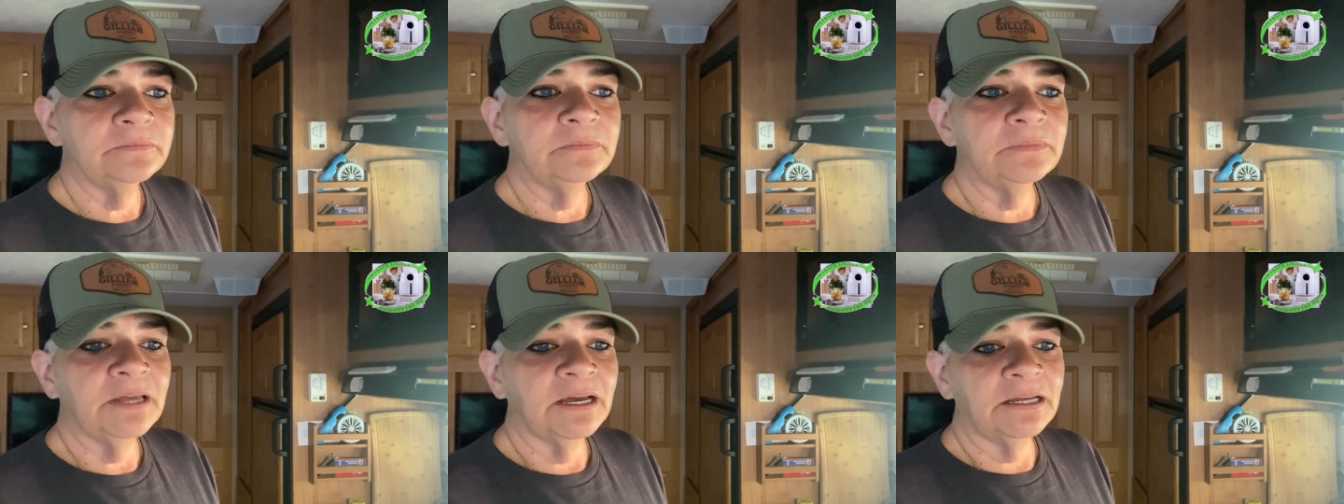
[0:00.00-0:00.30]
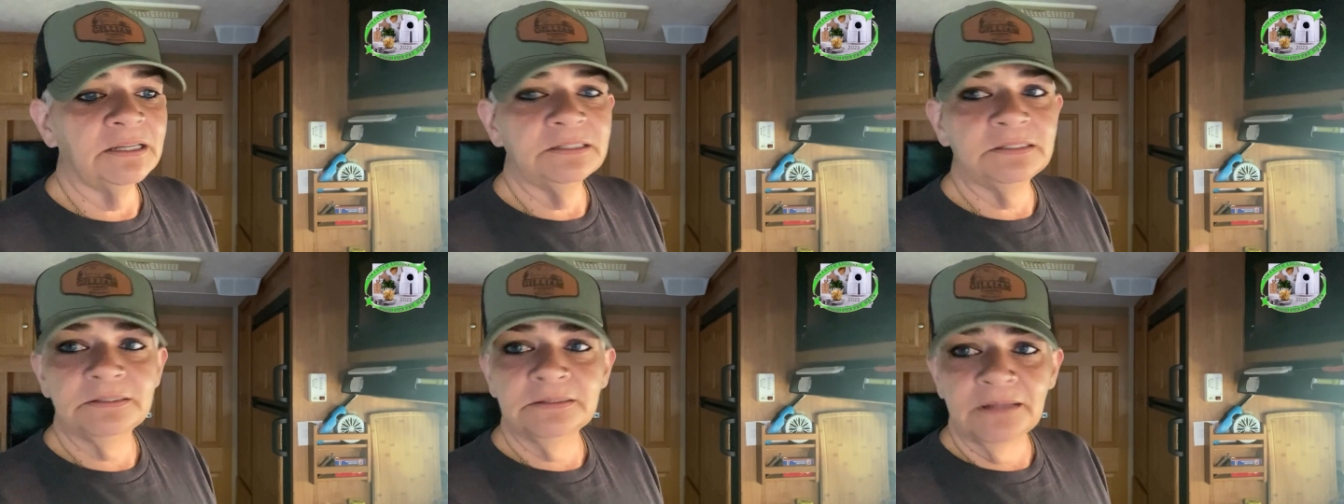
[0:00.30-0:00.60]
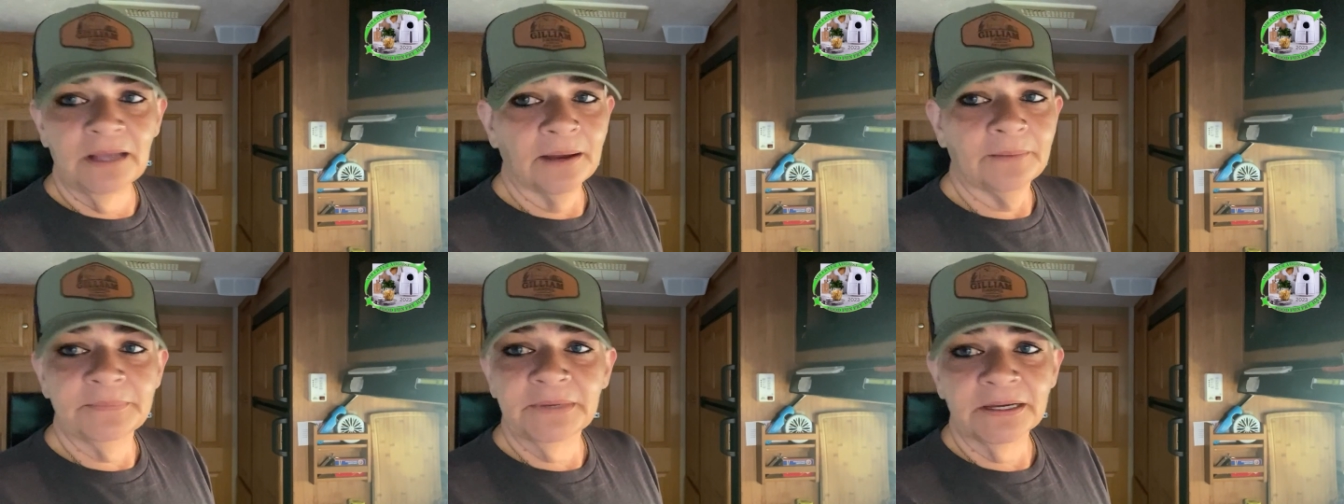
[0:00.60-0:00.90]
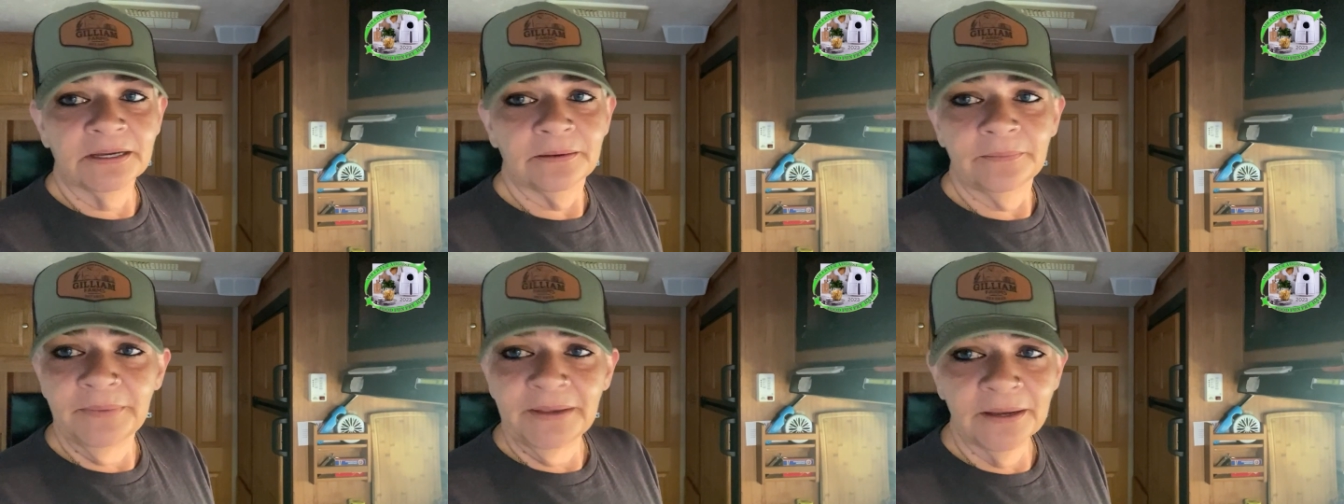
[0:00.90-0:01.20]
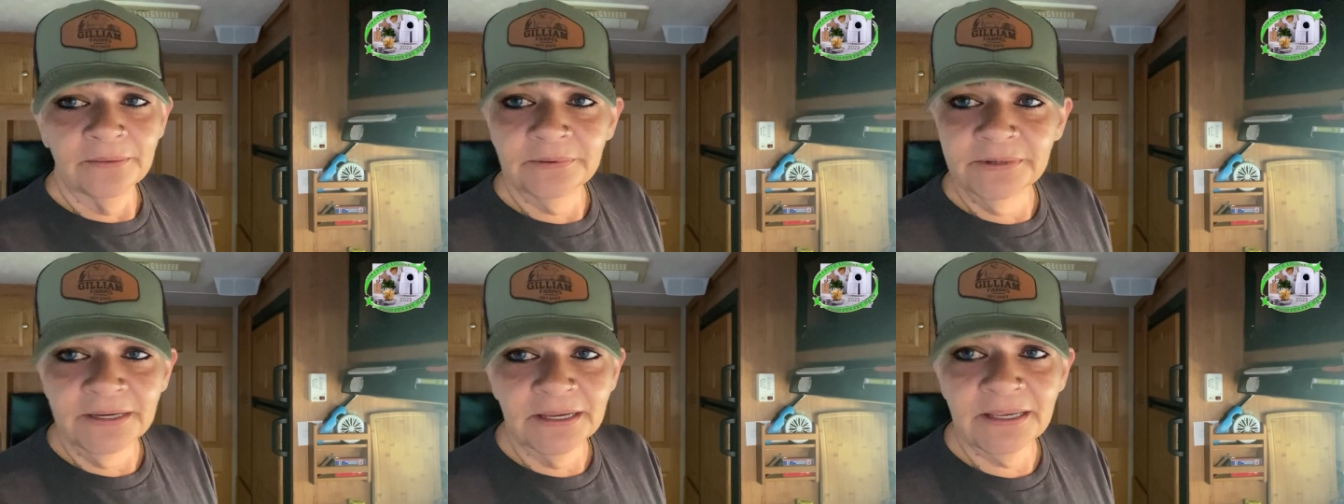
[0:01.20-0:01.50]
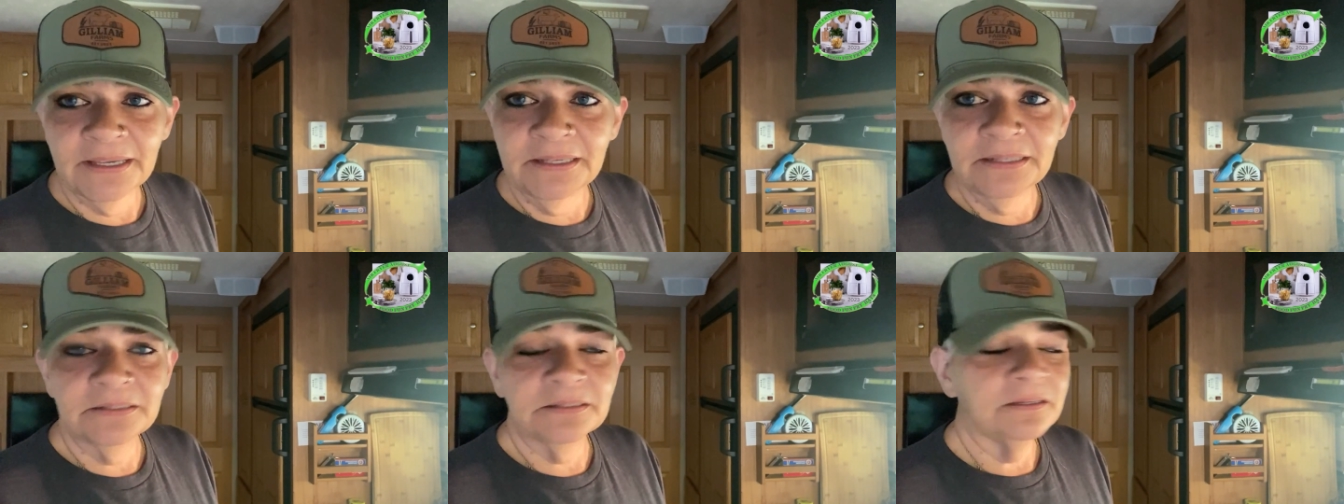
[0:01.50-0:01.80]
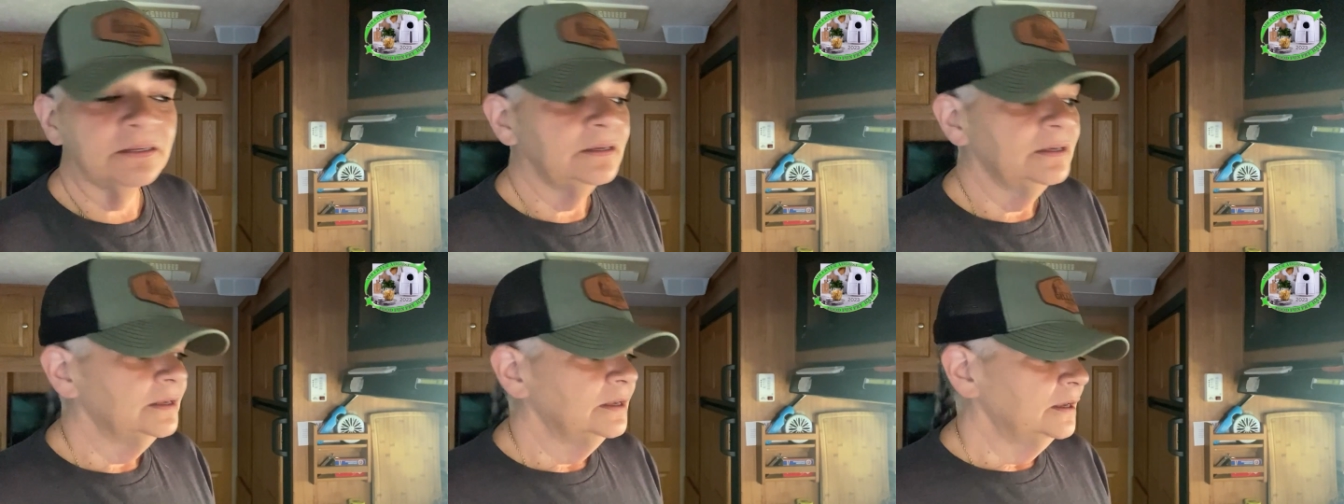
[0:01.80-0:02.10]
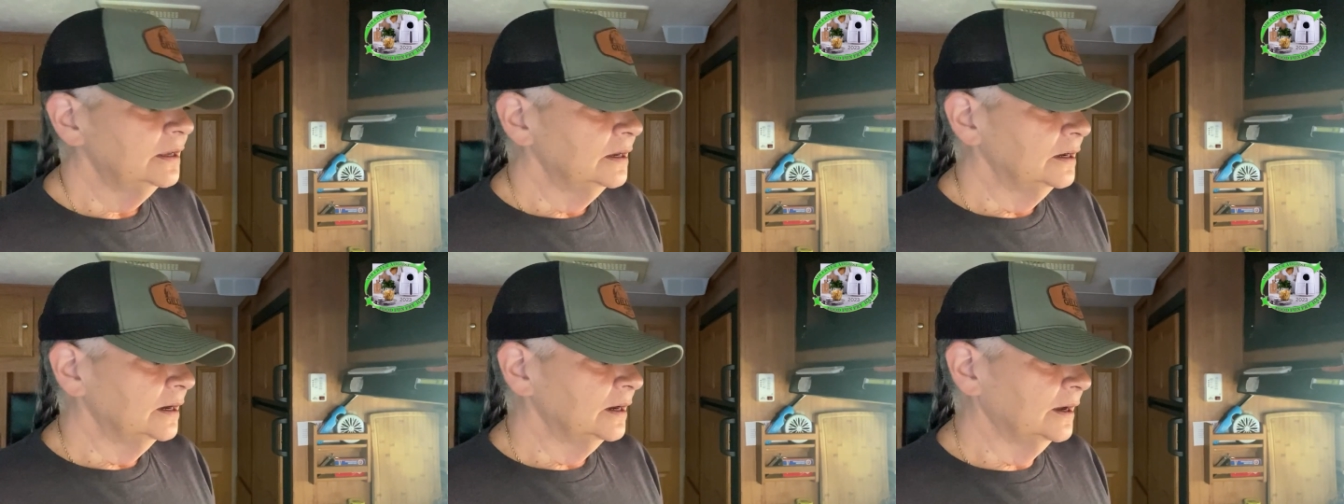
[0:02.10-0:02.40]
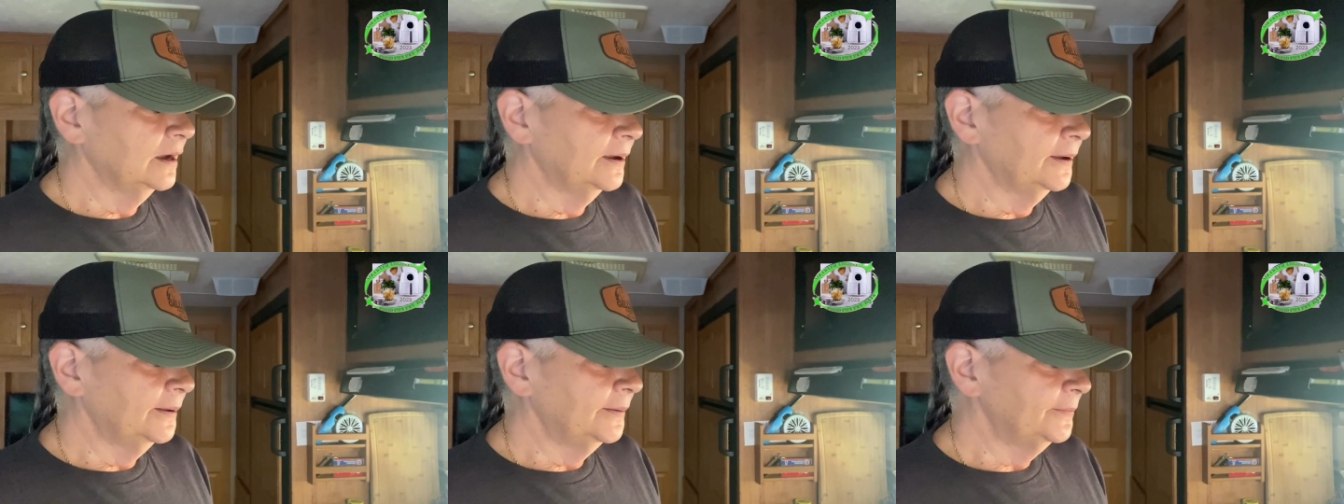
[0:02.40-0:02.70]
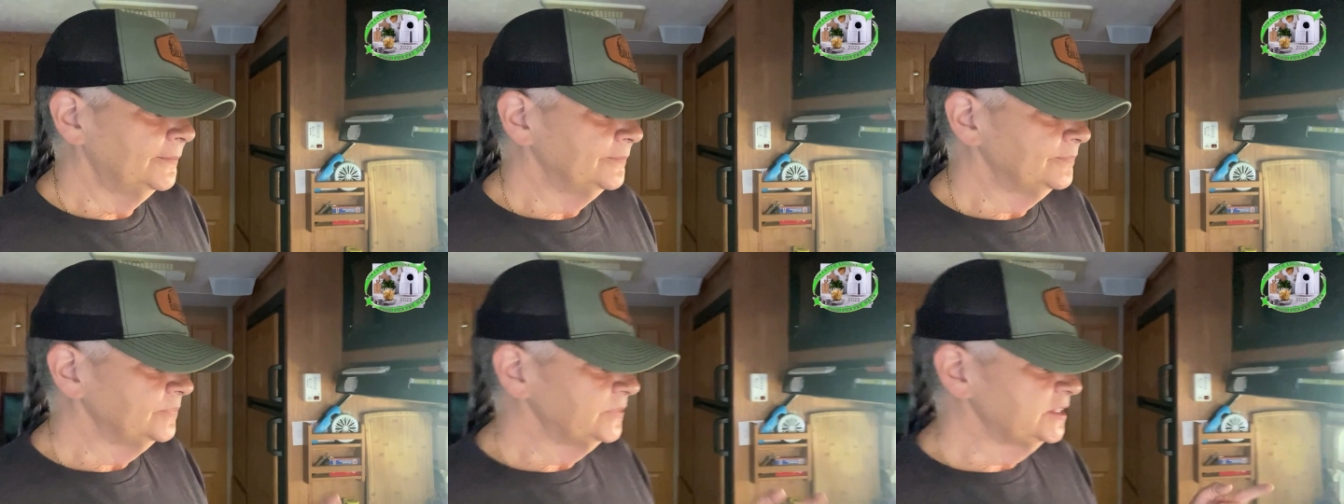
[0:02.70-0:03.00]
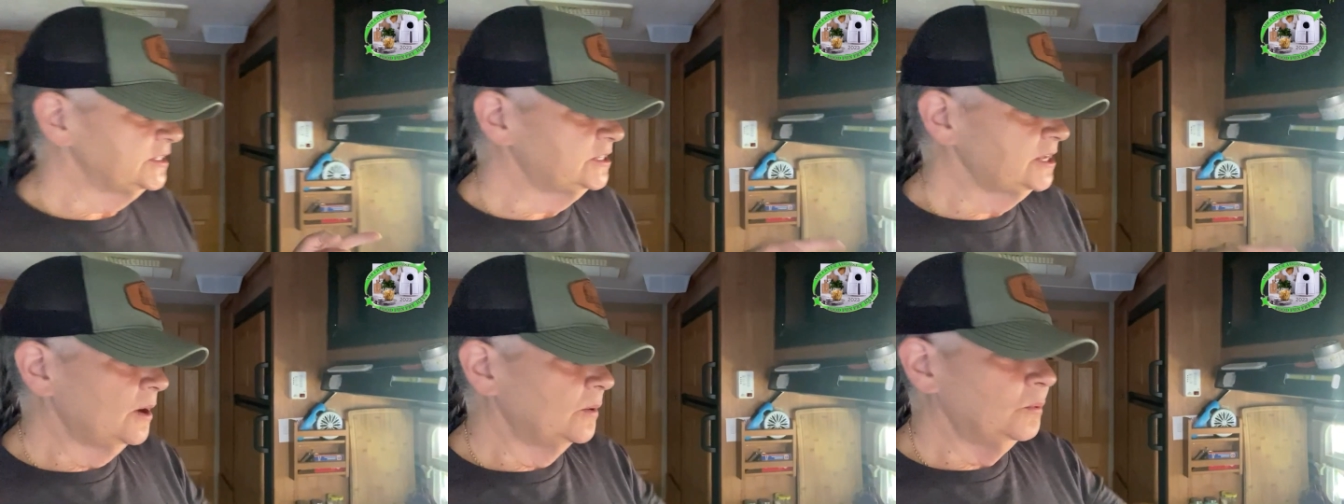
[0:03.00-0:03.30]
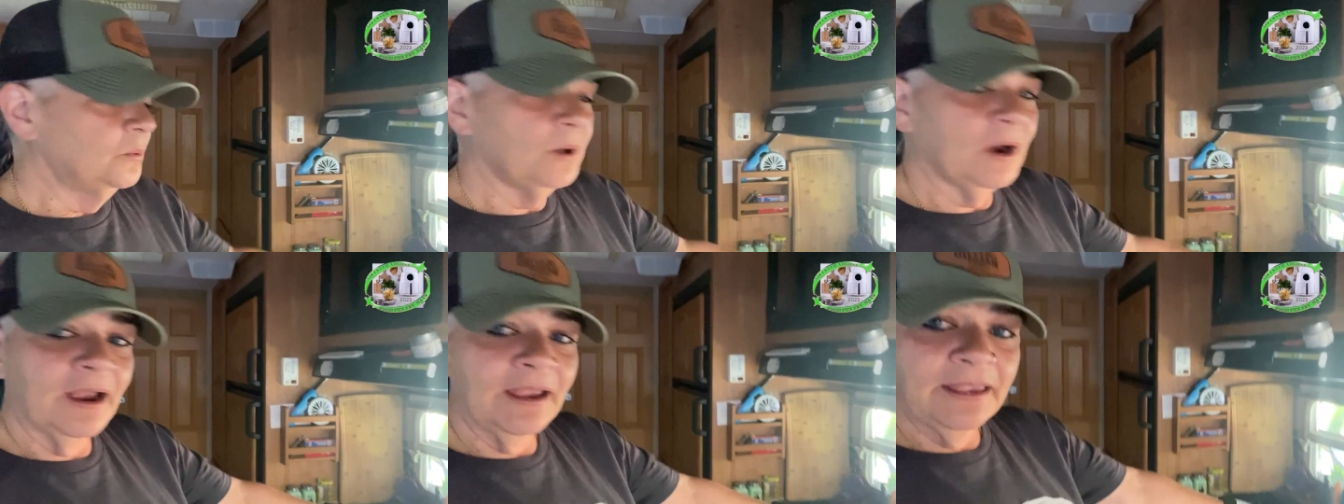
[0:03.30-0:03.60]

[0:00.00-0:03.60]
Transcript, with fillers: that I'm not going to be able to eat. Um, so right